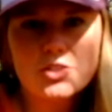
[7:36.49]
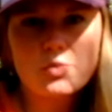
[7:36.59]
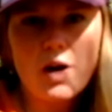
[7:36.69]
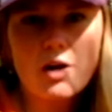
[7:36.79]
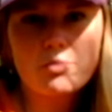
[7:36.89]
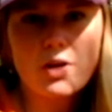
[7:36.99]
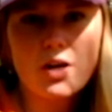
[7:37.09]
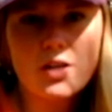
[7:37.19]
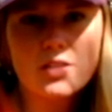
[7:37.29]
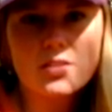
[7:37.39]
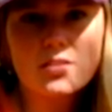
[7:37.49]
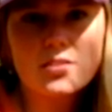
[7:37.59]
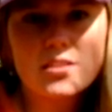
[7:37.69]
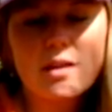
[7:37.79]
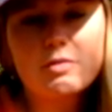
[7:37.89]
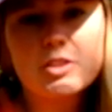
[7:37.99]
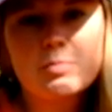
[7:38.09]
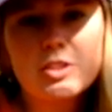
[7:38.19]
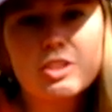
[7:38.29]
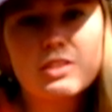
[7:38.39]
swamp are several
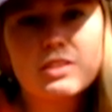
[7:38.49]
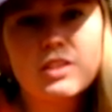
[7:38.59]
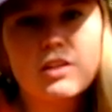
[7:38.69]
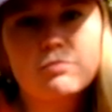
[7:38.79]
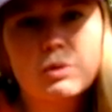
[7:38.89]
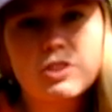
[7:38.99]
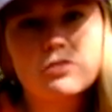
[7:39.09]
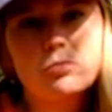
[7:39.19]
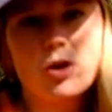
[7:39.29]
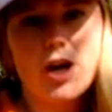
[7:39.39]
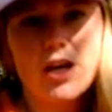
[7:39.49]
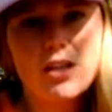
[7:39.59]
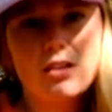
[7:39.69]
species of birds of prey,